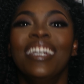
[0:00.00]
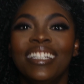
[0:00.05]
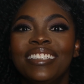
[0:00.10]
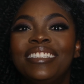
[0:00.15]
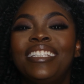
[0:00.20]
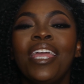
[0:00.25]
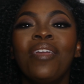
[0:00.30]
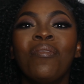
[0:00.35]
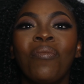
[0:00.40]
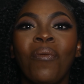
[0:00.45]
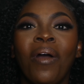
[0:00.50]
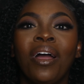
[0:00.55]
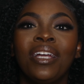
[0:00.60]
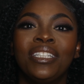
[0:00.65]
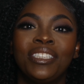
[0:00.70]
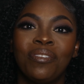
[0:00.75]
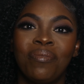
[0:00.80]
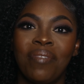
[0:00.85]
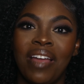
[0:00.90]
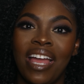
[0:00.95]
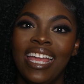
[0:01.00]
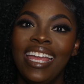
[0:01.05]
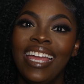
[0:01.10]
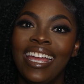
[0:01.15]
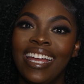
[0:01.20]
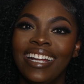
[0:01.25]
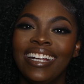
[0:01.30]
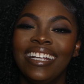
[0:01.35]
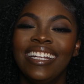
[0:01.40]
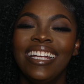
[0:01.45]
deep wash of my
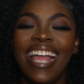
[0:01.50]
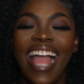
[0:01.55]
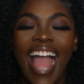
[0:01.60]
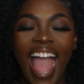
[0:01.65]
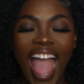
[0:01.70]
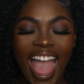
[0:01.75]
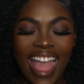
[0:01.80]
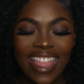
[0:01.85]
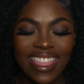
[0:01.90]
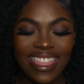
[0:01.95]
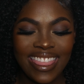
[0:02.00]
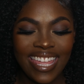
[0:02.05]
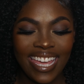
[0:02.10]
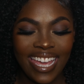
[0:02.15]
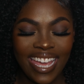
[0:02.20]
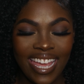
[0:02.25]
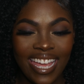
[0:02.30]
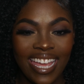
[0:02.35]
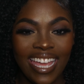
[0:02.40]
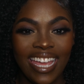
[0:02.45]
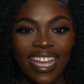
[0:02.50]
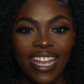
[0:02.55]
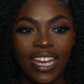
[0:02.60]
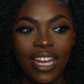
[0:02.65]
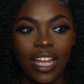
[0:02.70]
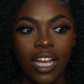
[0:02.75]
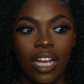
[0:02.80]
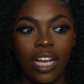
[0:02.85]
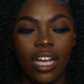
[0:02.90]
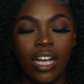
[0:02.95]
hair, and
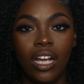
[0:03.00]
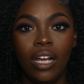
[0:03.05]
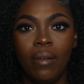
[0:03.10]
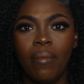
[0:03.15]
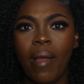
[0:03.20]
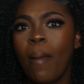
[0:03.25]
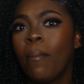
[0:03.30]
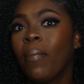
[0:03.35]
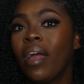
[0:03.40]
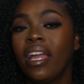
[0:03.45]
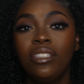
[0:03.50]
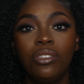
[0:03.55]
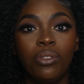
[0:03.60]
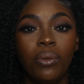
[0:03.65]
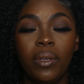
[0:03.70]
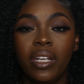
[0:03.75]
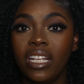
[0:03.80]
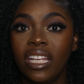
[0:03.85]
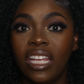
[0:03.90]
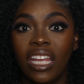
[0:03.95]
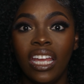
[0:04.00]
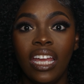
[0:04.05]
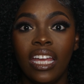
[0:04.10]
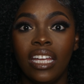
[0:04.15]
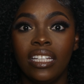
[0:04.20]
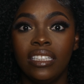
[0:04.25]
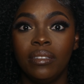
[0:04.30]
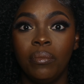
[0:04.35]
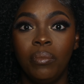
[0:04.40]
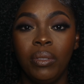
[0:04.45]
then I might do it
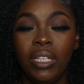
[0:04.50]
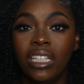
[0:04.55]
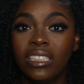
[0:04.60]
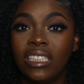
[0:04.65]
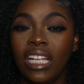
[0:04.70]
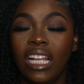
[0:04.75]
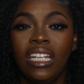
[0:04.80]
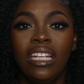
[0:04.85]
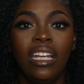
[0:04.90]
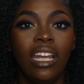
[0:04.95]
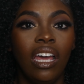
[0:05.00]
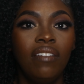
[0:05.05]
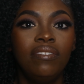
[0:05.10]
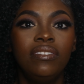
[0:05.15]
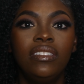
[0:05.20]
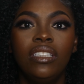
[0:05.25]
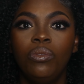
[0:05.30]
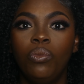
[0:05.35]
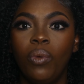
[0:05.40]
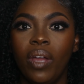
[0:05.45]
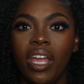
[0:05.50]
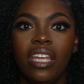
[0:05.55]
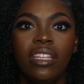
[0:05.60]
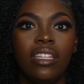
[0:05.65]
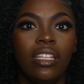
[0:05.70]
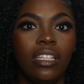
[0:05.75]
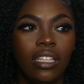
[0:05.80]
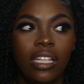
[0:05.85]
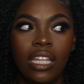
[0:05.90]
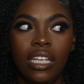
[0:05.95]
again because I love the way
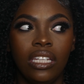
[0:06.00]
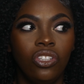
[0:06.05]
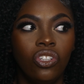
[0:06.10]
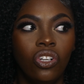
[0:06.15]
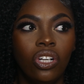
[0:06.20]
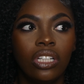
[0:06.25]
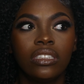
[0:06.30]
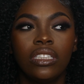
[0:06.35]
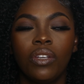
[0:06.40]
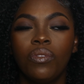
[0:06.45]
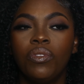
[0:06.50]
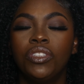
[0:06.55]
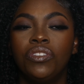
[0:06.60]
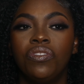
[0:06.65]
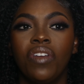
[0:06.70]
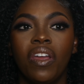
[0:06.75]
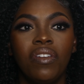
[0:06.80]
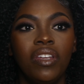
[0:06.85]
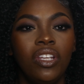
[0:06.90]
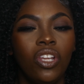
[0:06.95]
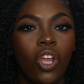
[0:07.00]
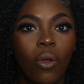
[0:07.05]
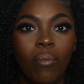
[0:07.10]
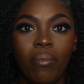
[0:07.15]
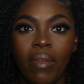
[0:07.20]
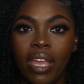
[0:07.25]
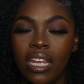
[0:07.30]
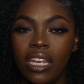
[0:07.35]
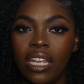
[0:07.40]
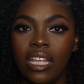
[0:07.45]
that it looked. It was very low
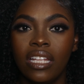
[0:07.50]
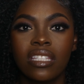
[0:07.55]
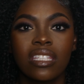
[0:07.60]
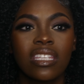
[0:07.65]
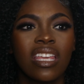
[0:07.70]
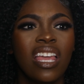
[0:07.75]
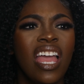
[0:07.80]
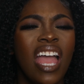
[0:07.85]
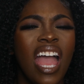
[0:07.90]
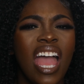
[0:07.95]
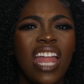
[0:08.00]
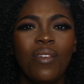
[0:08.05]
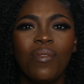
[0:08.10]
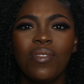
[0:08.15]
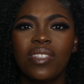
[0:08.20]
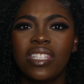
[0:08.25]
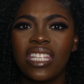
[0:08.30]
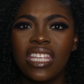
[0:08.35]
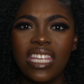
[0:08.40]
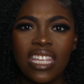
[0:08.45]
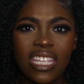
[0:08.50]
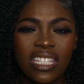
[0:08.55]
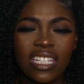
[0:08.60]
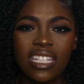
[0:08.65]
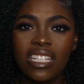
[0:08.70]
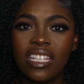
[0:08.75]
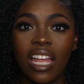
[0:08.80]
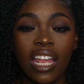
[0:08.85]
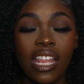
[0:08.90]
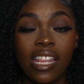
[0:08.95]
maintenance and it was easy
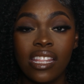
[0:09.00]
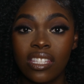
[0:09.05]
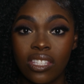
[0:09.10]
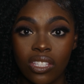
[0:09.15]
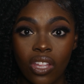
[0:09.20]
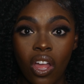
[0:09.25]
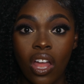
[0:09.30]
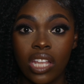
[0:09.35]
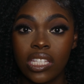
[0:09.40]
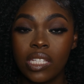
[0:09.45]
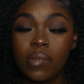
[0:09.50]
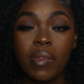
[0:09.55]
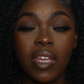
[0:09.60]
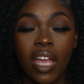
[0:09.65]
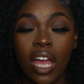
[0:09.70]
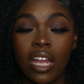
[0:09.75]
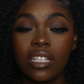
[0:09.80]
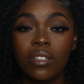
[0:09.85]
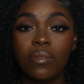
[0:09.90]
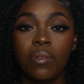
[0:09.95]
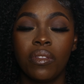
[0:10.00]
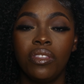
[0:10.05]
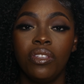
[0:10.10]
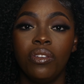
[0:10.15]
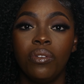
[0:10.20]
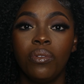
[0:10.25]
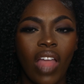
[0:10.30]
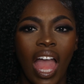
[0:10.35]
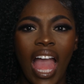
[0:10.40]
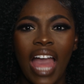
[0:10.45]
to install, to be honest with
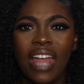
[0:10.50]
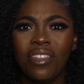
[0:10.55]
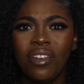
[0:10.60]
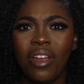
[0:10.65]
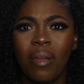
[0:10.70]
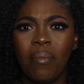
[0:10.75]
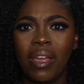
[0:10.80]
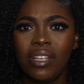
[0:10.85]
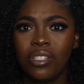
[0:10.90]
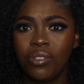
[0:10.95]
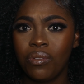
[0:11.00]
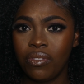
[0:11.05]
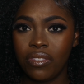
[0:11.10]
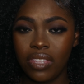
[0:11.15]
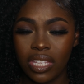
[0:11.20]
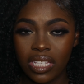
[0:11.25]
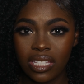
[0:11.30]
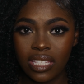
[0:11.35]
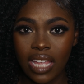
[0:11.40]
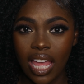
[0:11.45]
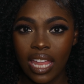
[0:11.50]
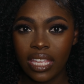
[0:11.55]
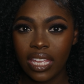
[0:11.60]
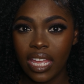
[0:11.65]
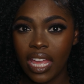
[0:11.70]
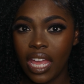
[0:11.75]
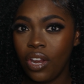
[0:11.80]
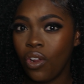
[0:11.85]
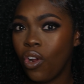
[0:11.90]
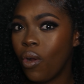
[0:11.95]
you. Either I might do this style
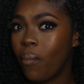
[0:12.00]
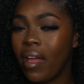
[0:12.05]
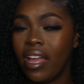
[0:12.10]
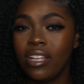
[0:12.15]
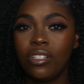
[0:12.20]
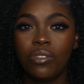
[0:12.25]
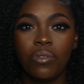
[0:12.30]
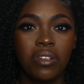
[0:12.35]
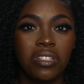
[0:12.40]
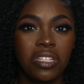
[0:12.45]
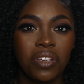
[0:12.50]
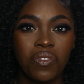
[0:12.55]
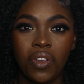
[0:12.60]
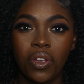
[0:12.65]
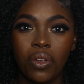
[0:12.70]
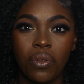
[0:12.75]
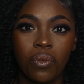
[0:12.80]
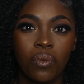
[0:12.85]
again or I might do a different.